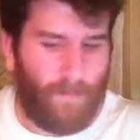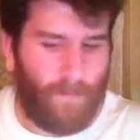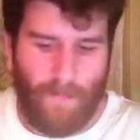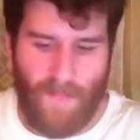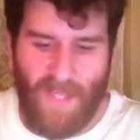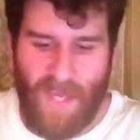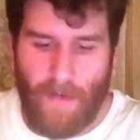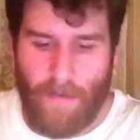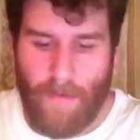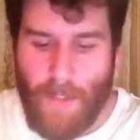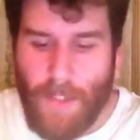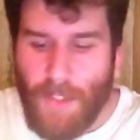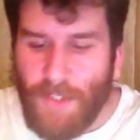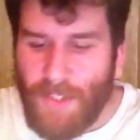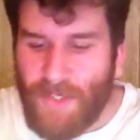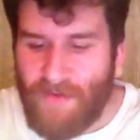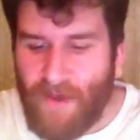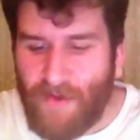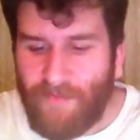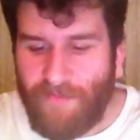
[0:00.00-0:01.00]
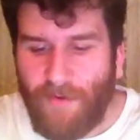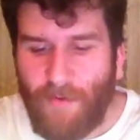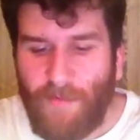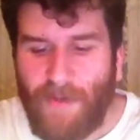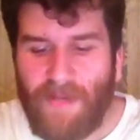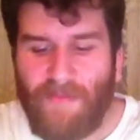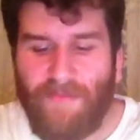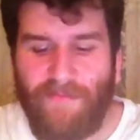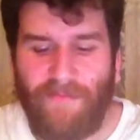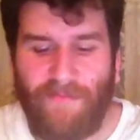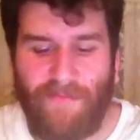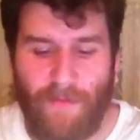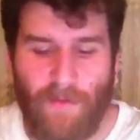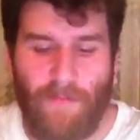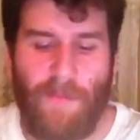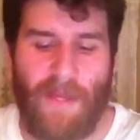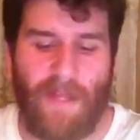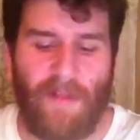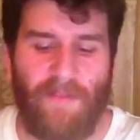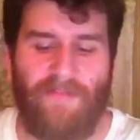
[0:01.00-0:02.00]
Yeah, so you've got Full
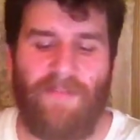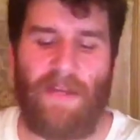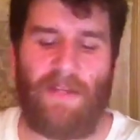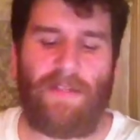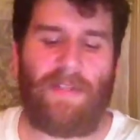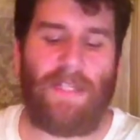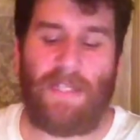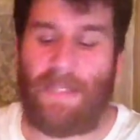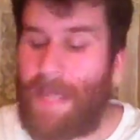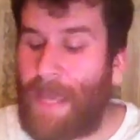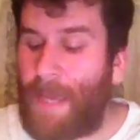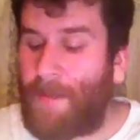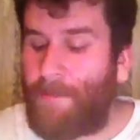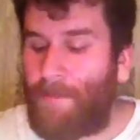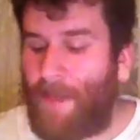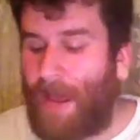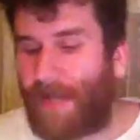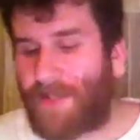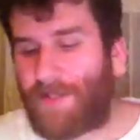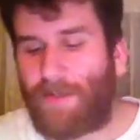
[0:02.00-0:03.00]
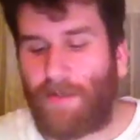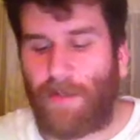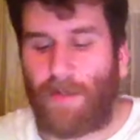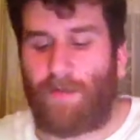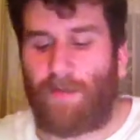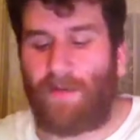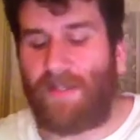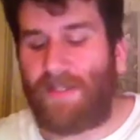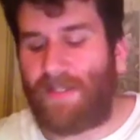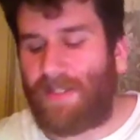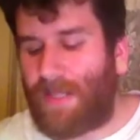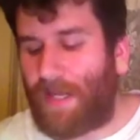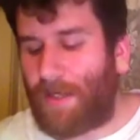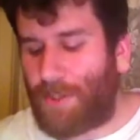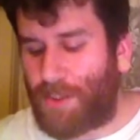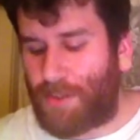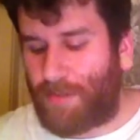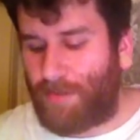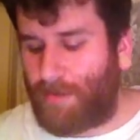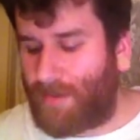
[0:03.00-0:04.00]
Metal Fantasy Game Mastering. This
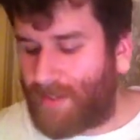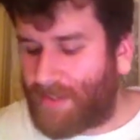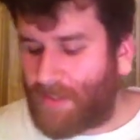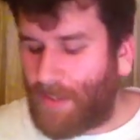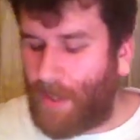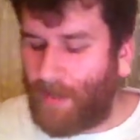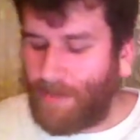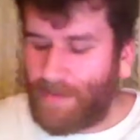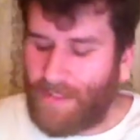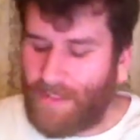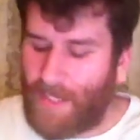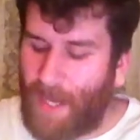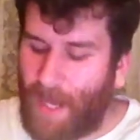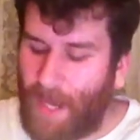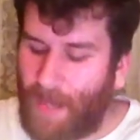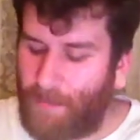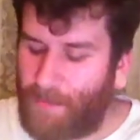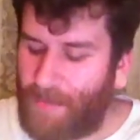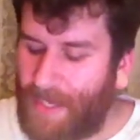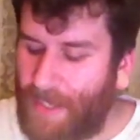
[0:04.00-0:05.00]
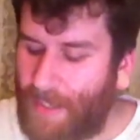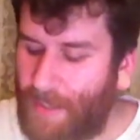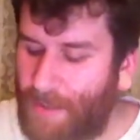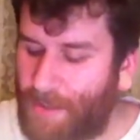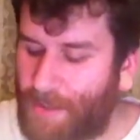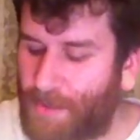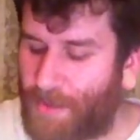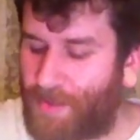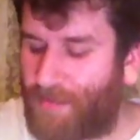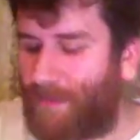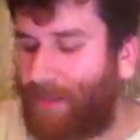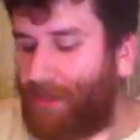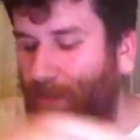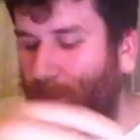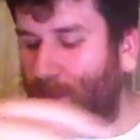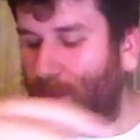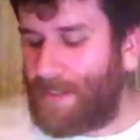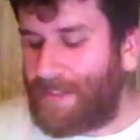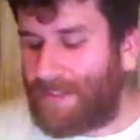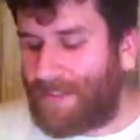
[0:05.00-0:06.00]
section starts at page
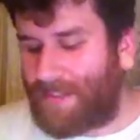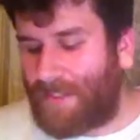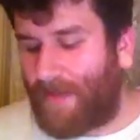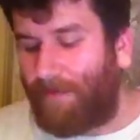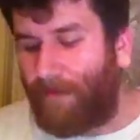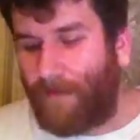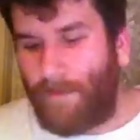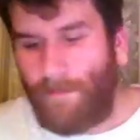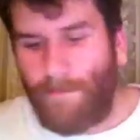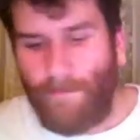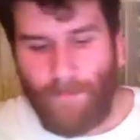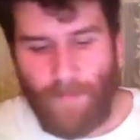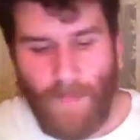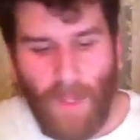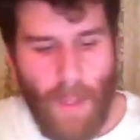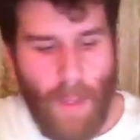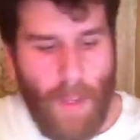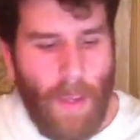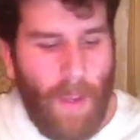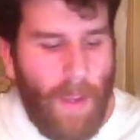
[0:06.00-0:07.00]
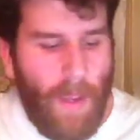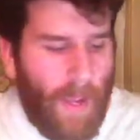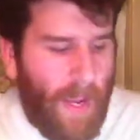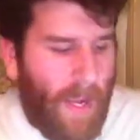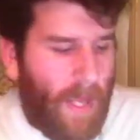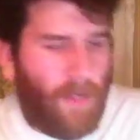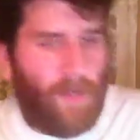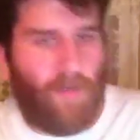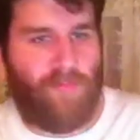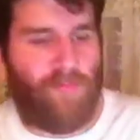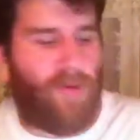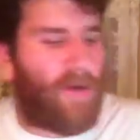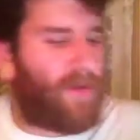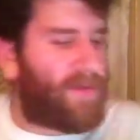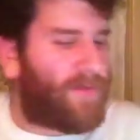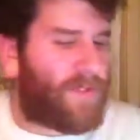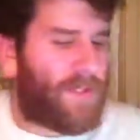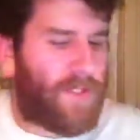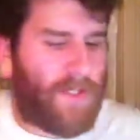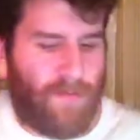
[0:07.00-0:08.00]
327 and
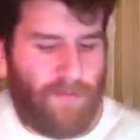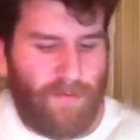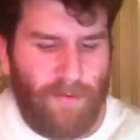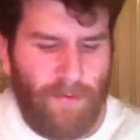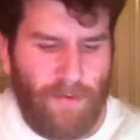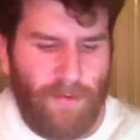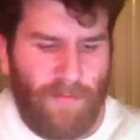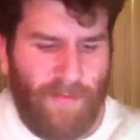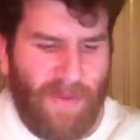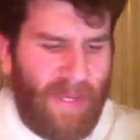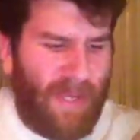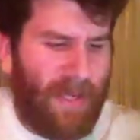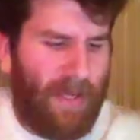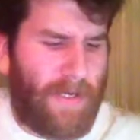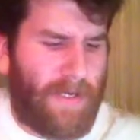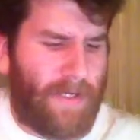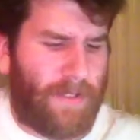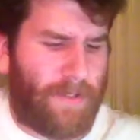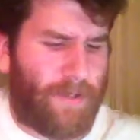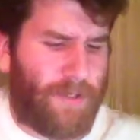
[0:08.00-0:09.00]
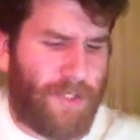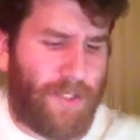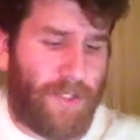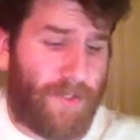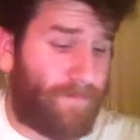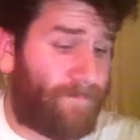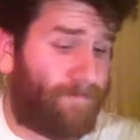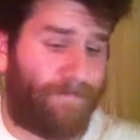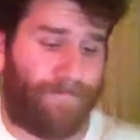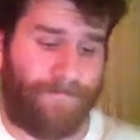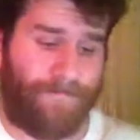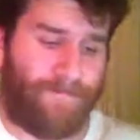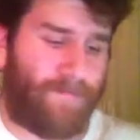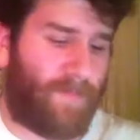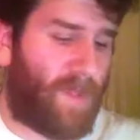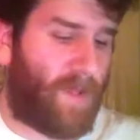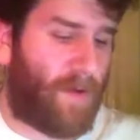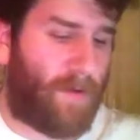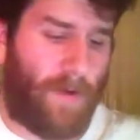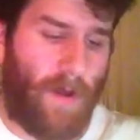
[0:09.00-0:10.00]
runs through page,
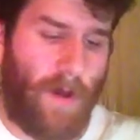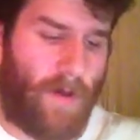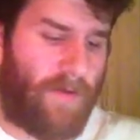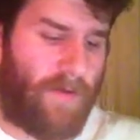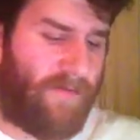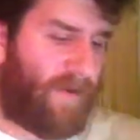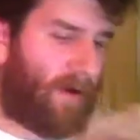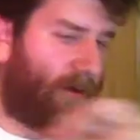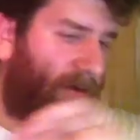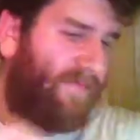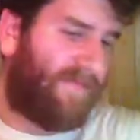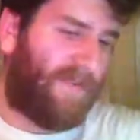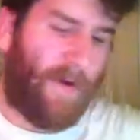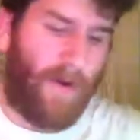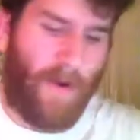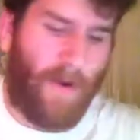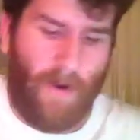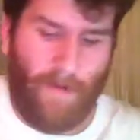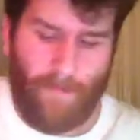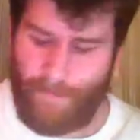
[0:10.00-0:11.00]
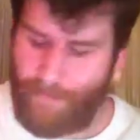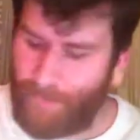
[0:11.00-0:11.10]
not very far,